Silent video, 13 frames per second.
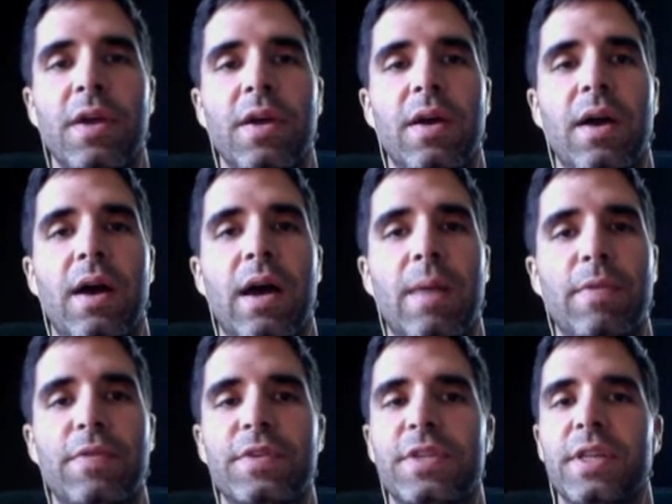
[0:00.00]

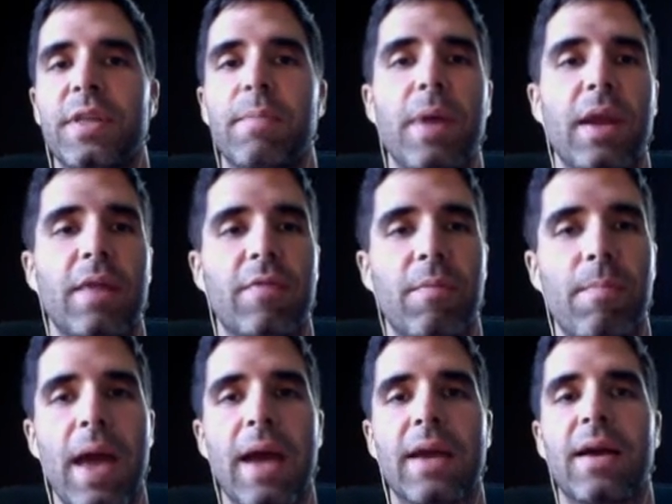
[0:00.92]
if it's in the middle of a
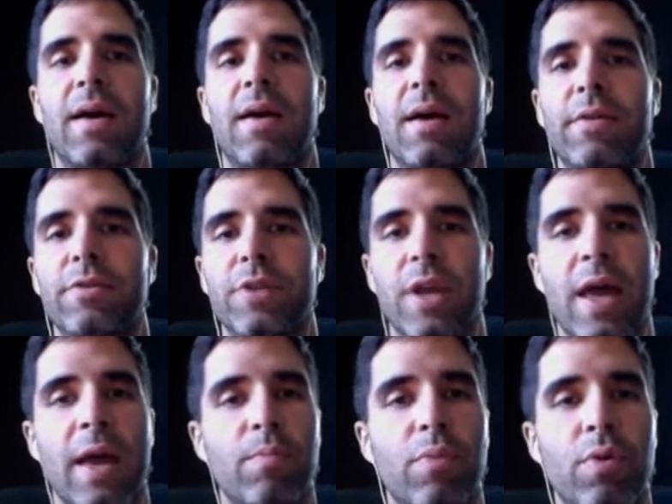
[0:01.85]
metcon and there's a
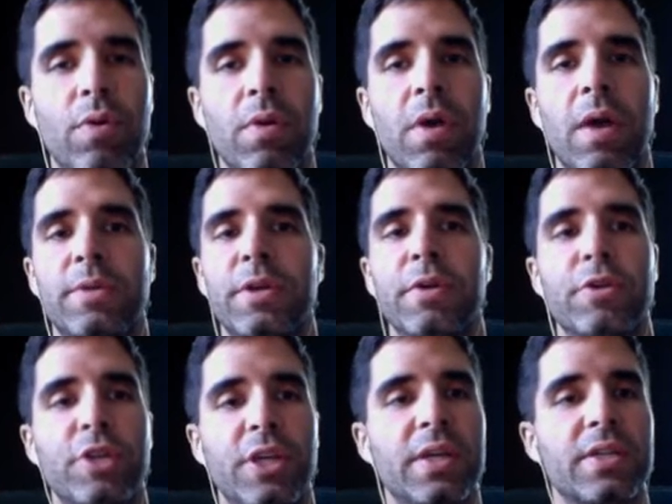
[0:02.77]
lot of pull-ups and your
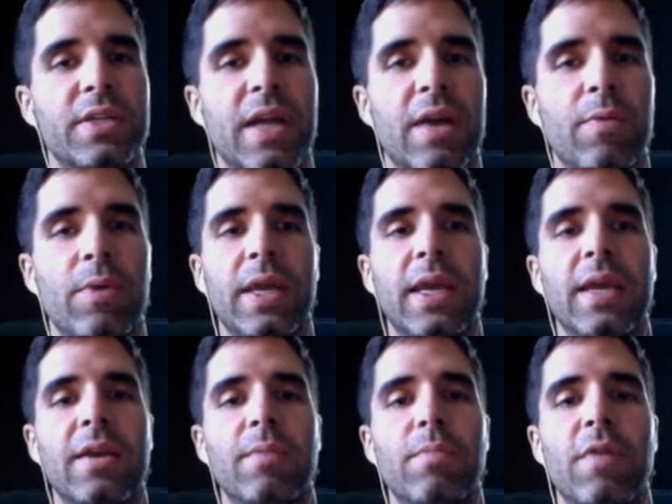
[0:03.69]
chin is not really
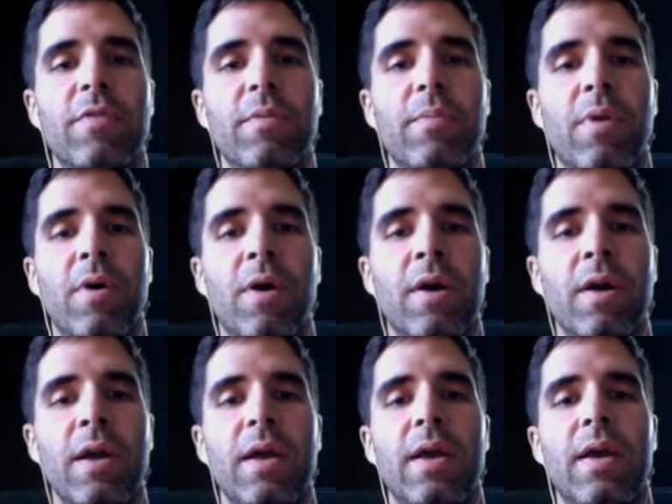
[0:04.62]
getting above the bar.
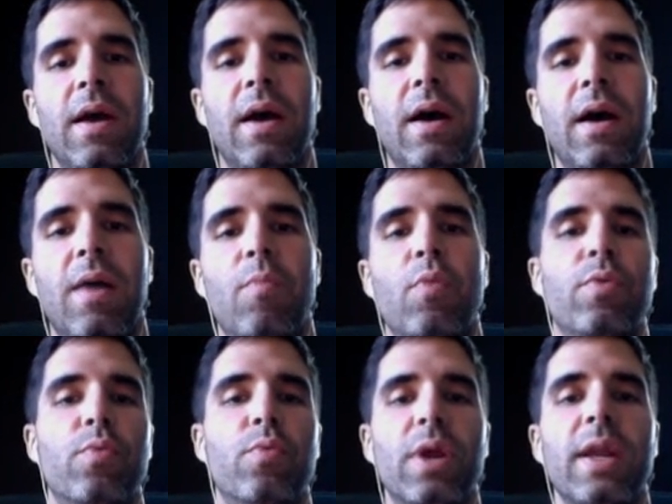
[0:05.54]
We
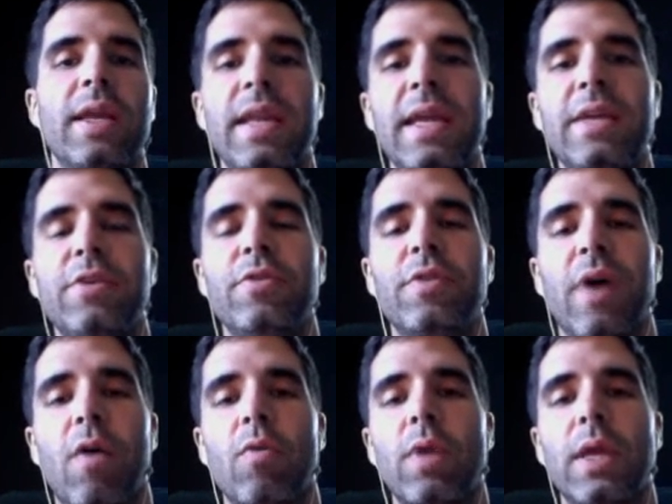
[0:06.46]
really need you to
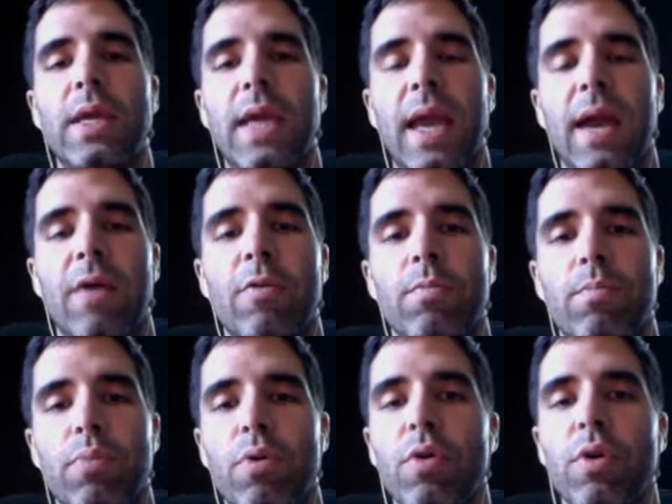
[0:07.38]
only count
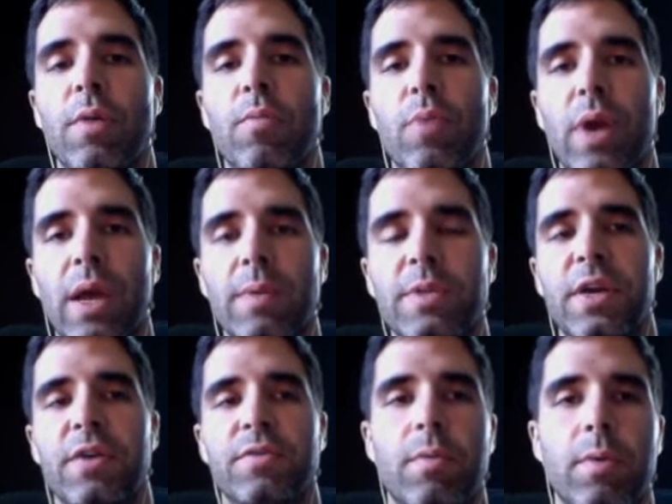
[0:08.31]
pull-up reps
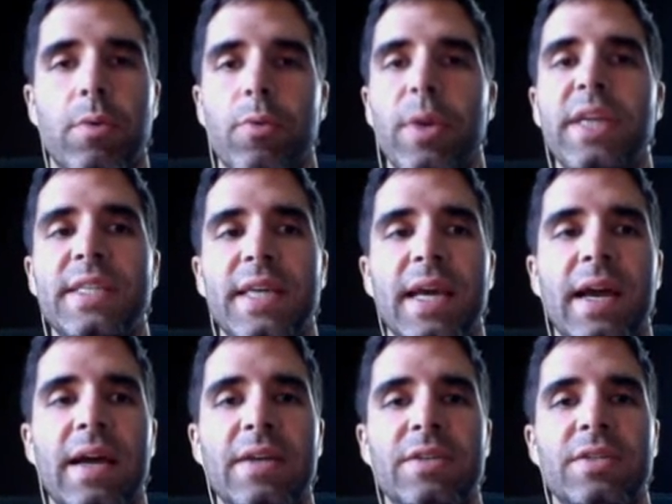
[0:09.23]
here. So when we
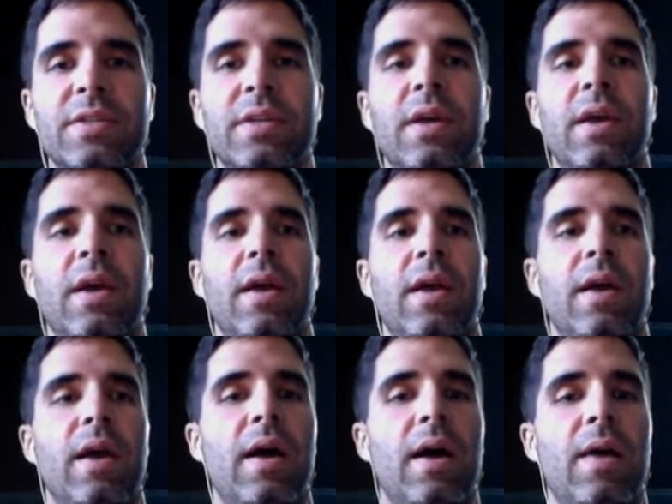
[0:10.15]
retest,
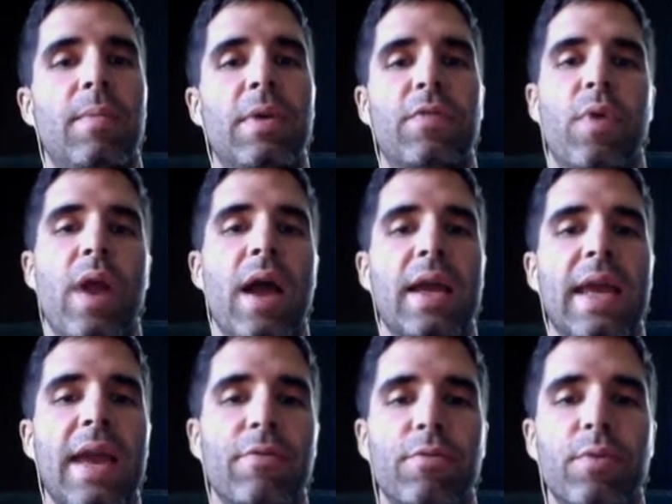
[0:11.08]
if we're not
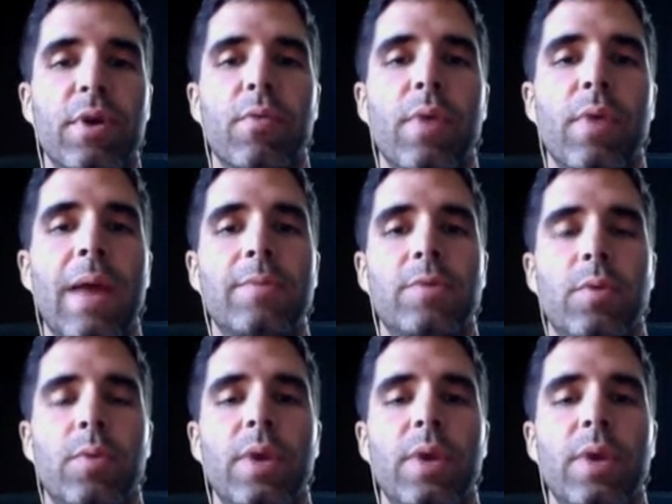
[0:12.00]
counting real reps, we really